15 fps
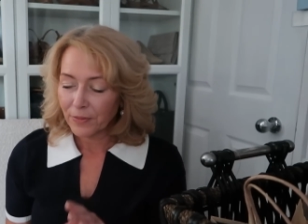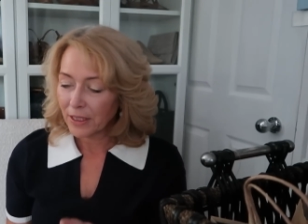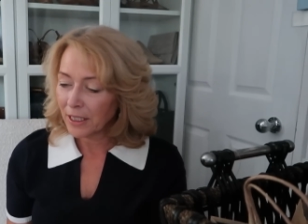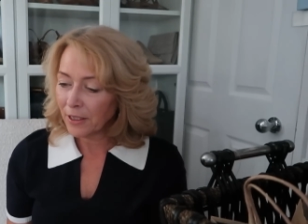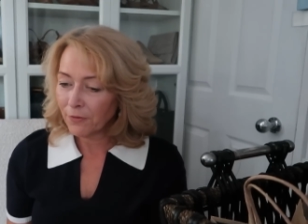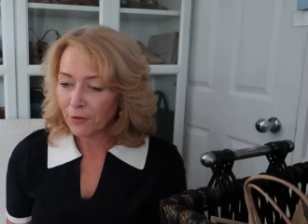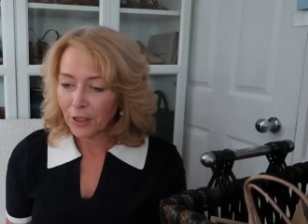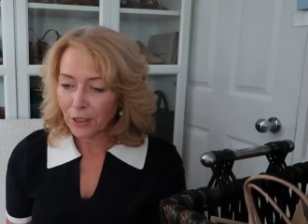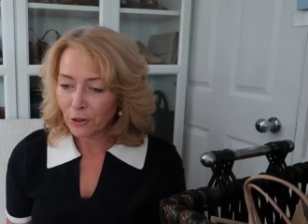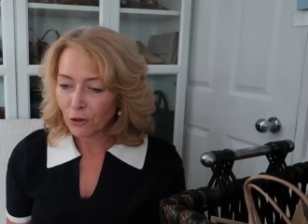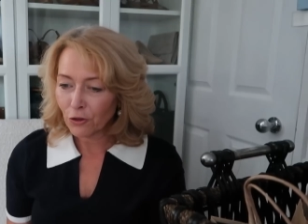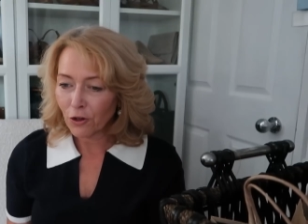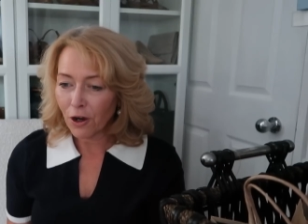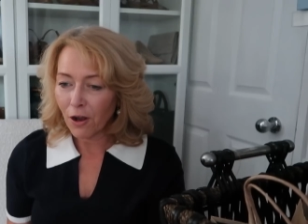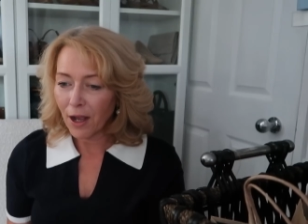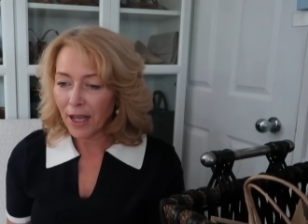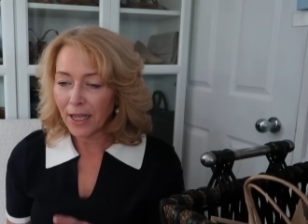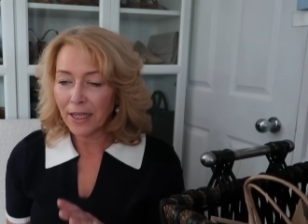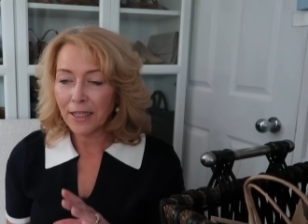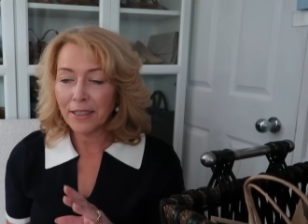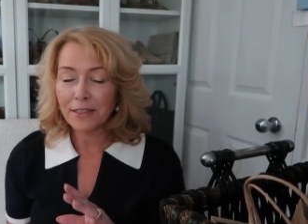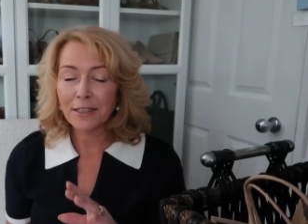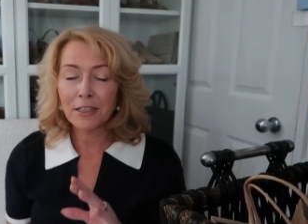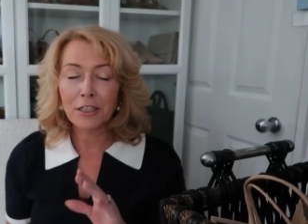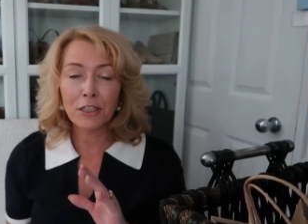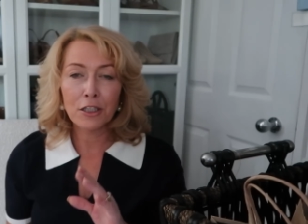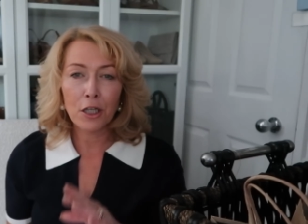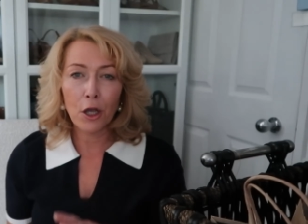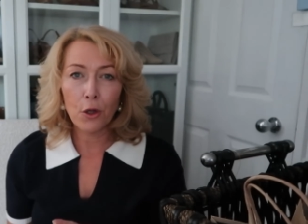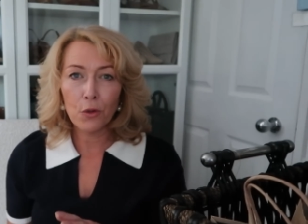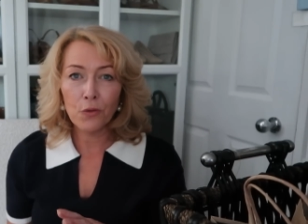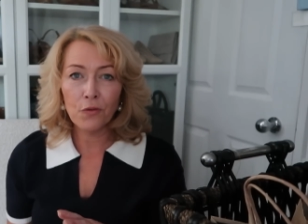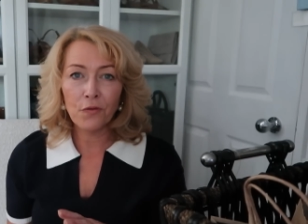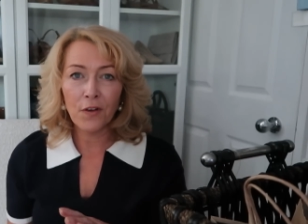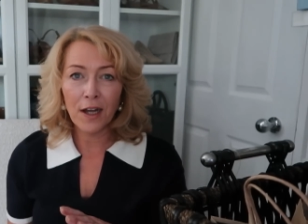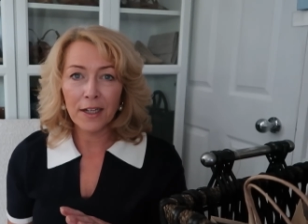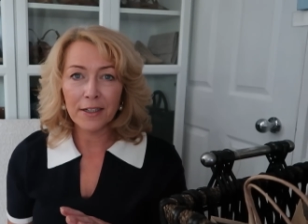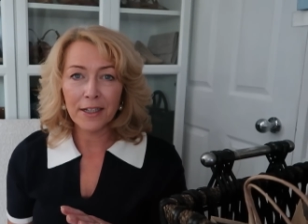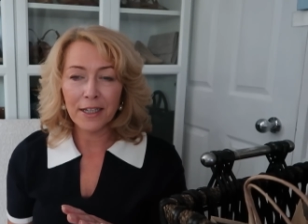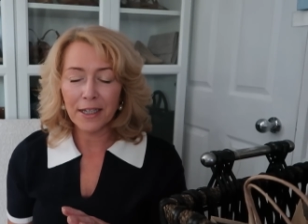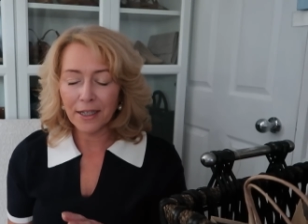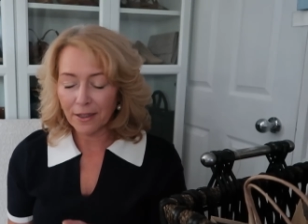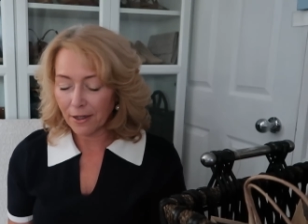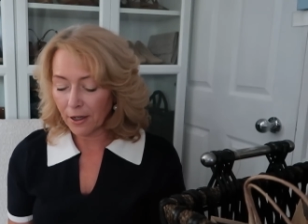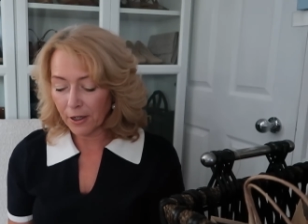give it a try. It's so funny,